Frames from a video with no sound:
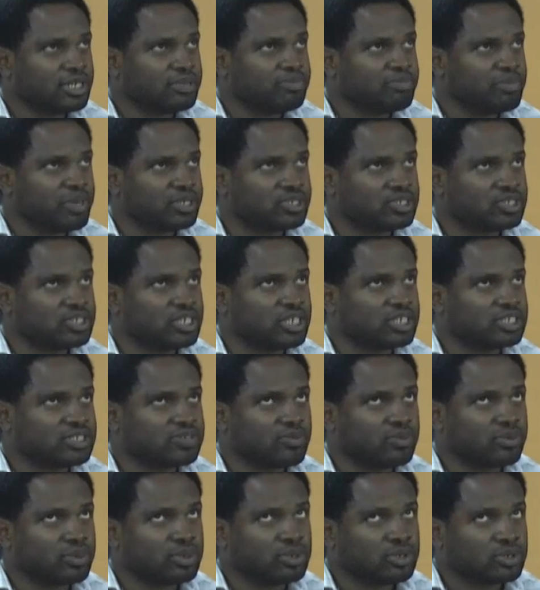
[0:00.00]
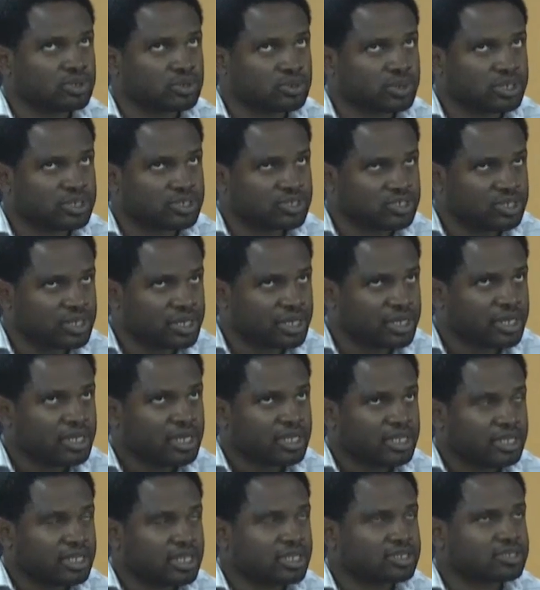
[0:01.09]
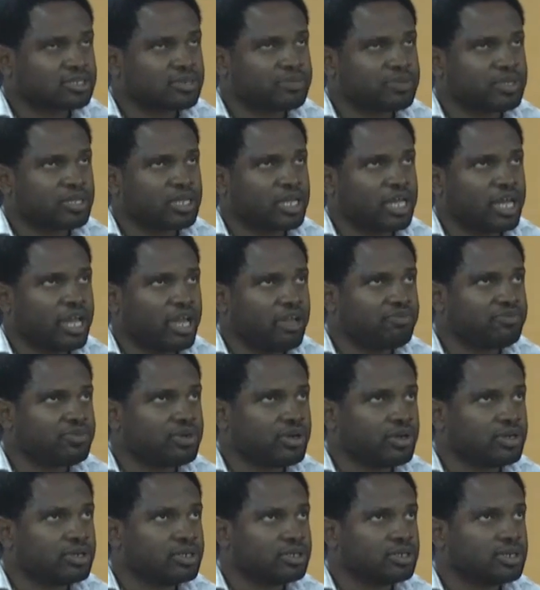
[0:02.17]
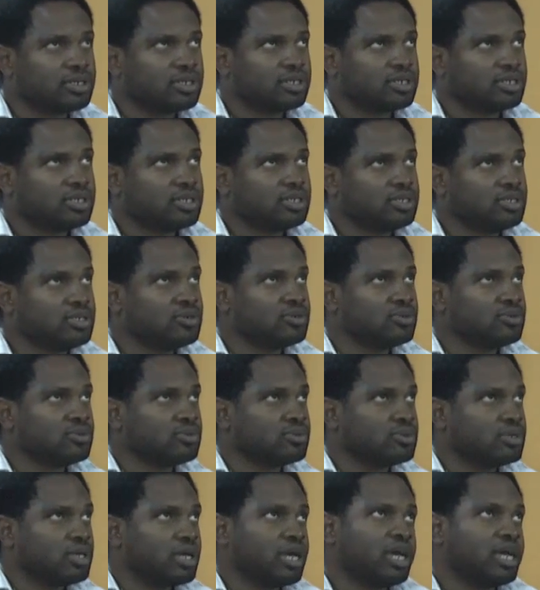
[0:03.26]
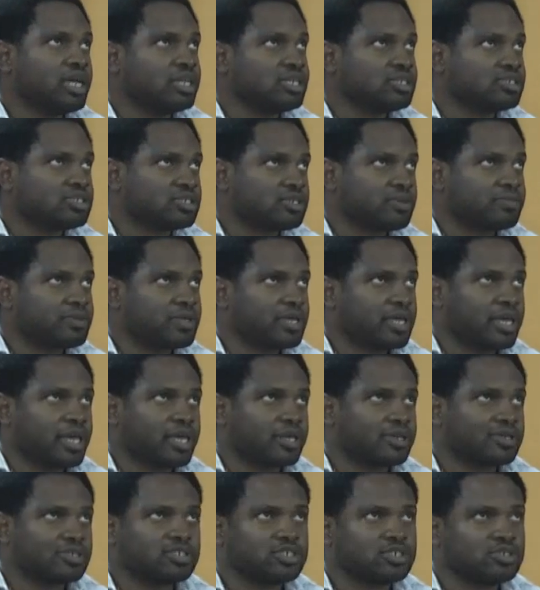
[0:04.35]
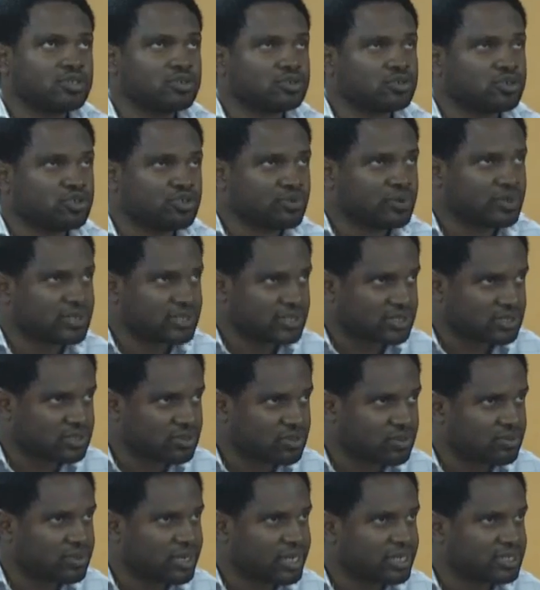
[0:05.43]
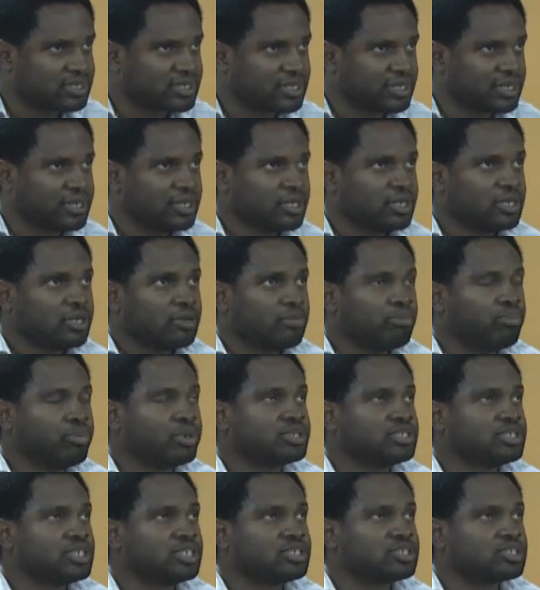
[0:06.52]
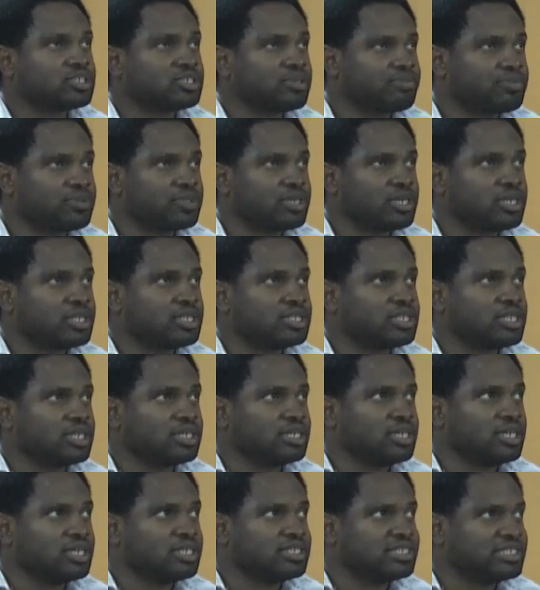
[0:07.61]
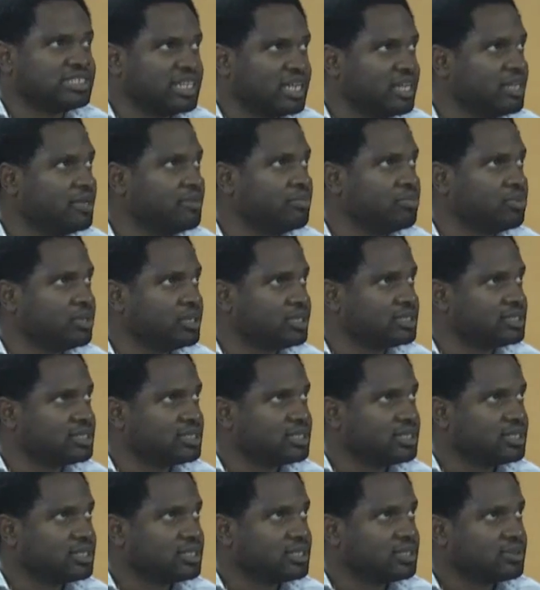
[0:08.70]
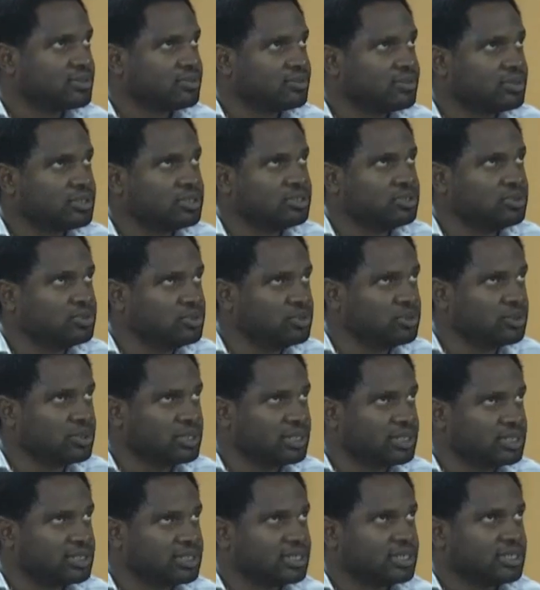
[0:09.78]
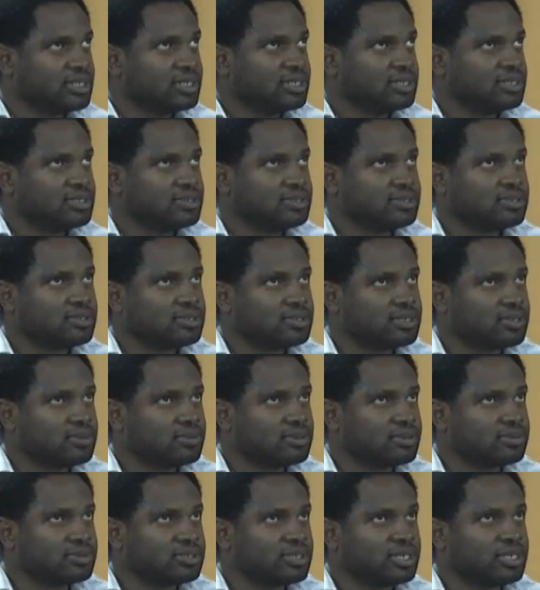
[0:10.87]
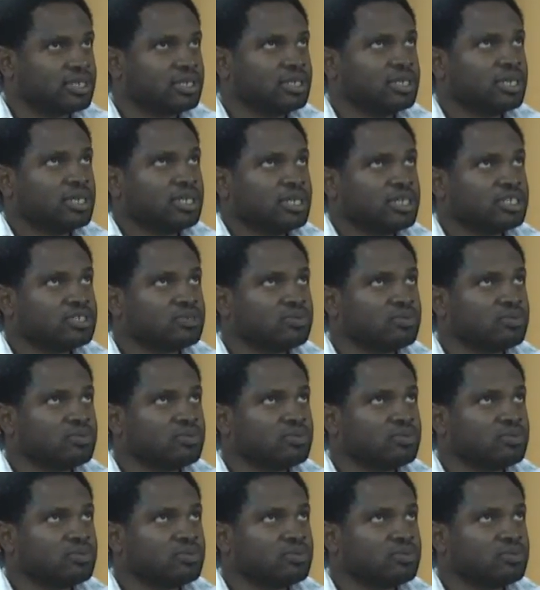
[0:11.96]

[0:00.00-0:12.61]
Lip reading: it makes sense for what you're trying to say. That's something I've done, you know, and something I continue to do as a songwriter. But it's something that is deliberate when you do it. Do you understand what I'm saying? It's